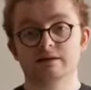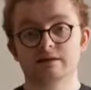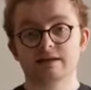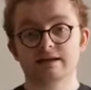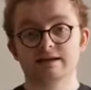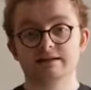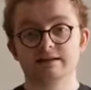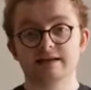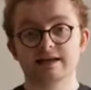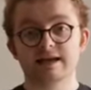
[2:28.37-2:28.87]

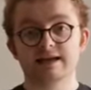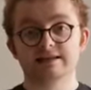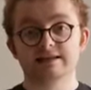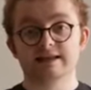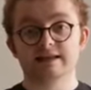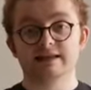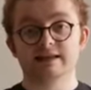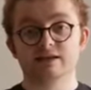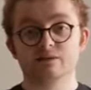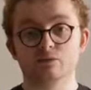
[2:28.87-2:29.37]
like T.S.
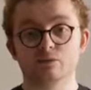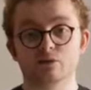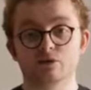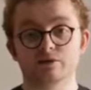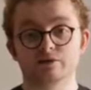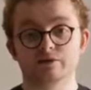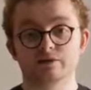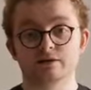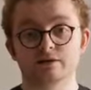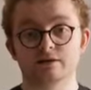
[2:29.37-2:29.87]
Eliot
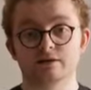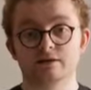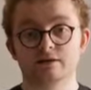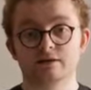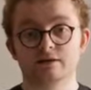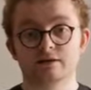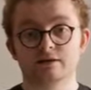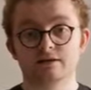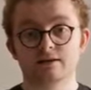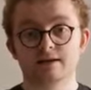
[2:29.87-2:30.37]
was,
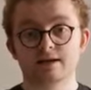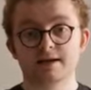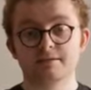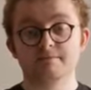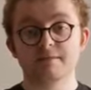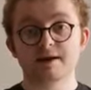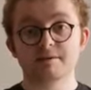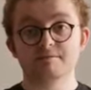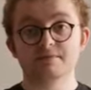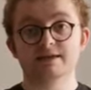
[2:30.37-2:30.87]
it
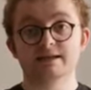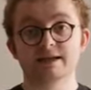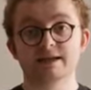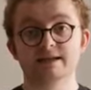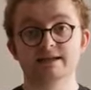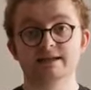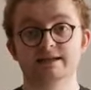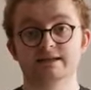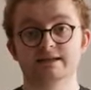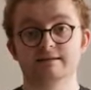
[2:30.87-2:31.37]
might be
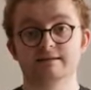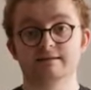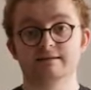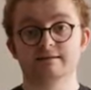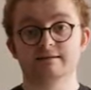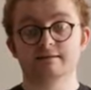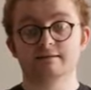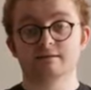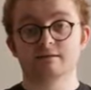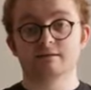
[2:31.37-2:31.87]
this:
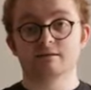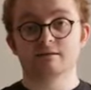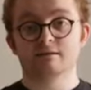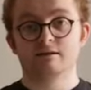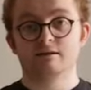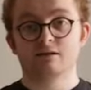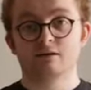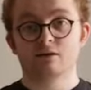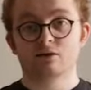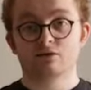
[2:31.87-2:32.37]

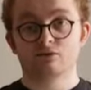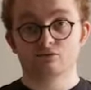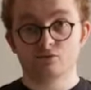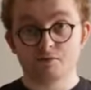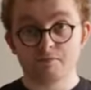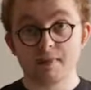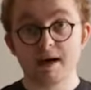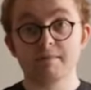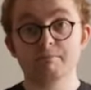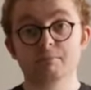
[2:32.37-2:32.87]

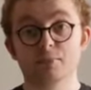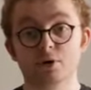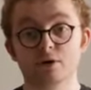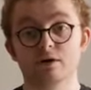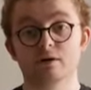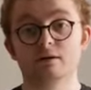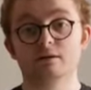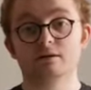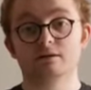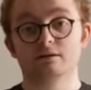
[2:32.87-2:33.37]

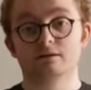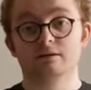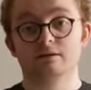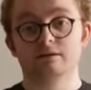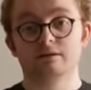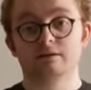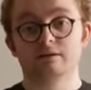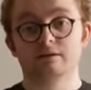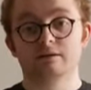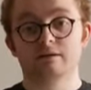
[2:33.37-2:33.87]
remember.
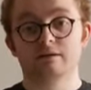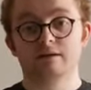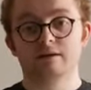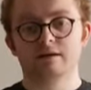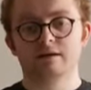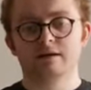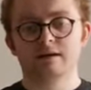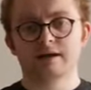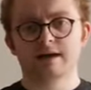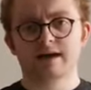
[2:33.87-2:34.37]

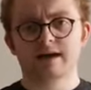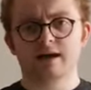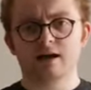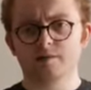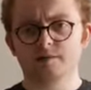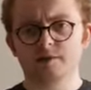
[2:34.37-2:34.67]
It